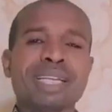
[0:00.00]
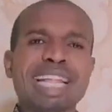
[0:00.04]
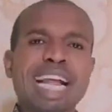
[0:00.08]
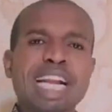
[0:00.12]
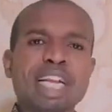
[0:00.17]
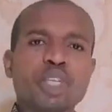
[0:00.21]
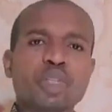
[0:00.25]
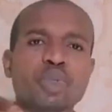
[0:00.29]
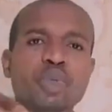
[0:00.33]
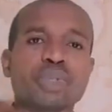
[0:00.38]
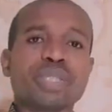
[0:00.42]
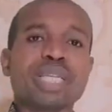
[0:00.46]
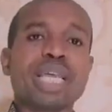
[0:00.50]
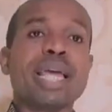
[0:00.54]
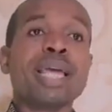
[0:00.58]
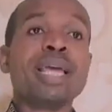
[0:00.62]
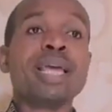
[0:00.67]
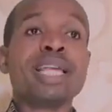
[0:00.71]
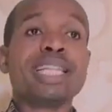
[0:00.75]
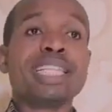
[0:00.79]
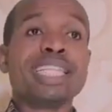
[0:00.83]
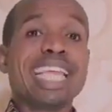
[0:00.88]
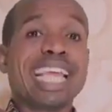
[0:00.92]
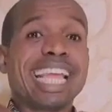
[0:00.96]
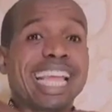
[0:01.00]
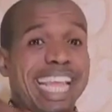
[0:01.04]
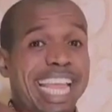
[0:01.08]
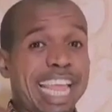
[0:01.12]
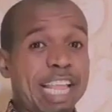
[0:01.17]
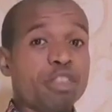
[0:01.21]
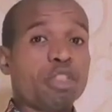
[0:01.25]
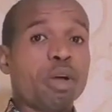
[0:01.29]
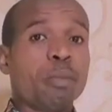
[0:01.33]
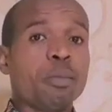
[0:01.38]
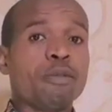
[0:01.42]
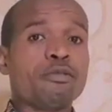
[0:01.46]
That is to say, the
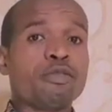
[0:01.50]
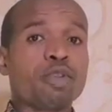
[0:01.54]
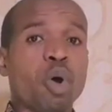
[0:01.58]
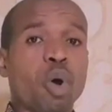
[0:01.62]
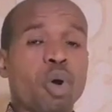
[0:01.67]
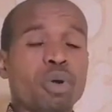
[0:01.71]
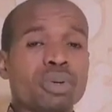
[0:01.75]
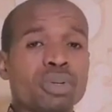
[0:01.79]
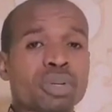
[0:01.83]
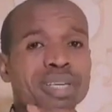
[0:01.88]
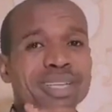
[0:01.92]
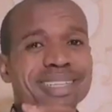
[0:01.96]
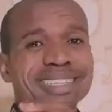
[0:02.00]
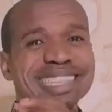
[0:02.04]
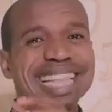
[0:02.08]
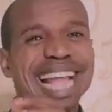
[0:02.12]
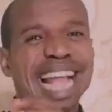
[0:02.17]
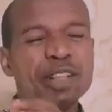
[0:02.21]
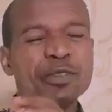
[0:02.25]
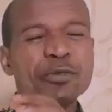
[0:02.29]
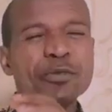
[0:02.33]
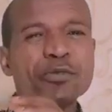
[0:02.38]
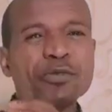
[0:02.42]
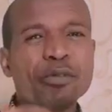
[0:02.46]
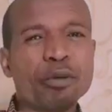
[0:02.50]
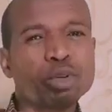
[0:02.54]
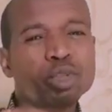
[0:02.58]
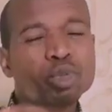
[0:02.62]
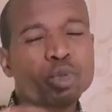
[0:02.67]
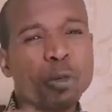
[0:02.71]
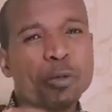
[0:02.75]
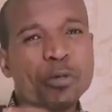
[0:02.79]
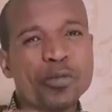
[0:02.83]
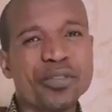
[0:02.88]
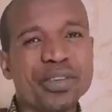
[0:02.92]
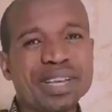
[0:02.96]
kingdom of God, that
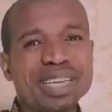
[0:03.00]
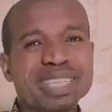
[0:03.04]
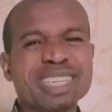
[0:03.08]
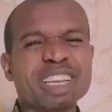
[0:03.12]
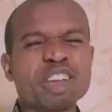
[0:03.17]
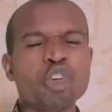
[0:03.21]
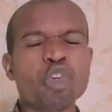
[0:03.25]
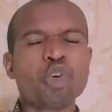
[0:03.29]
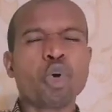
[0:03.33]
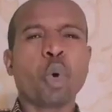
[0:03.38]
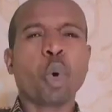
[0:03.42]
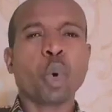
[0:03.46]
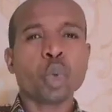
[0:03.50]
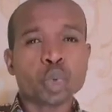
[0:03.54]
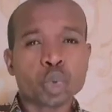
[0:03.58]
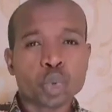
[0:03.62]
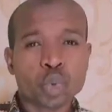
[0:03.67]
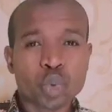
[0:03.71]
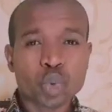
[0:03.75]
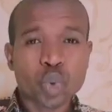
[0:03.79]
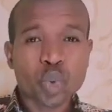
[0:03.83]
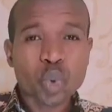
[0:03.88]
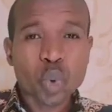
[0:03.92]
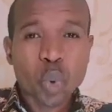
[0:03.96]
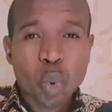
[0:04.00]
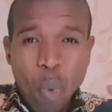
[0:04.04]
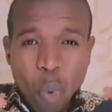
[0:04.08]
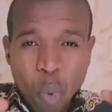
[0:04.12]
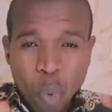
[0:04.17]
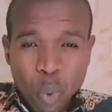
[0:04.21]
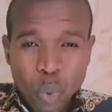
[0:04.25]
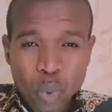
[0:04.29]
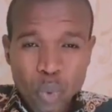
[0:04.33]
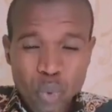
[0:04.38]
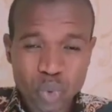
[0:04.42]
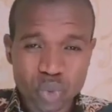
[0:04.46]
force of faith
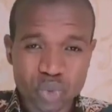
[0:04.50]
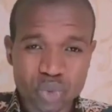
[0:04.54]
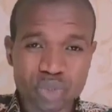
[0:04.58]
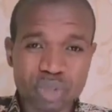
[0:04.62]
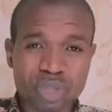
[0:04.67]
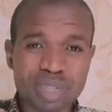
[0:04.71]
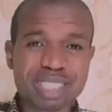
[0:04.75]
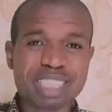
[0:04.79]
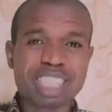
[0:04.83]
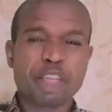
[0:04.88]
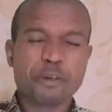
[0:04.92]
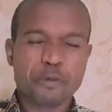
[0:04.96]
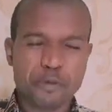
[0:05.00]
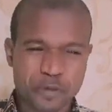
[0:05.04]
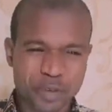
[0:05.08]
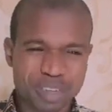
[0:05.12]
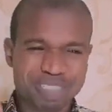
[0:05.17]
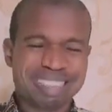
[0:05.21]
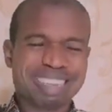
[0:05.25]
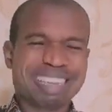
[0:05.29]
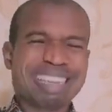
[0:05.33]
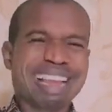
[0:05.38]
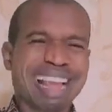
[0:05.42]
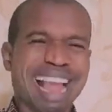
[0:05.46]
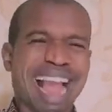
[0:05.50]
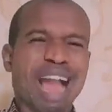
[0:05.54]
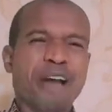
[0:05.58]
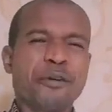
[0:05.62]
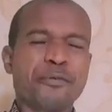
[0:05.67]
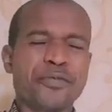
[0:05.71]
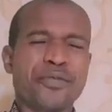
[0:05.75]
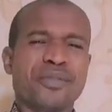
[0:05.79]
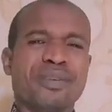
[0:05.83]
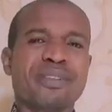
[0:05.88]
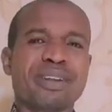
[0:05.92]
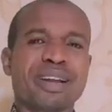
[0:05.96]
controls the
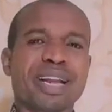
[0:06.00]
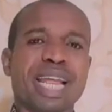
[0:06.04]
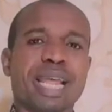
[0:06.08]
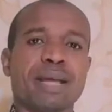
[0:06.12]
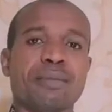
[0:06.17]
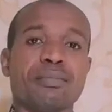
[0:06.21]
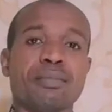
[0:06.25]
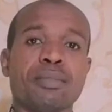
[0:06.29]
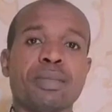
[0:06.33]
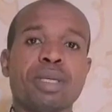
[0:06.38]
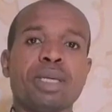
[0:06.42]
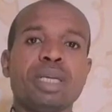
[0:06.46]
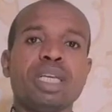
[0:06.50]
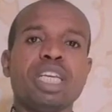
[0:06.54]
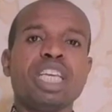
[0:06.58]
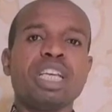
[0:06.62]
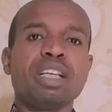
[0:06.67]
physical realm.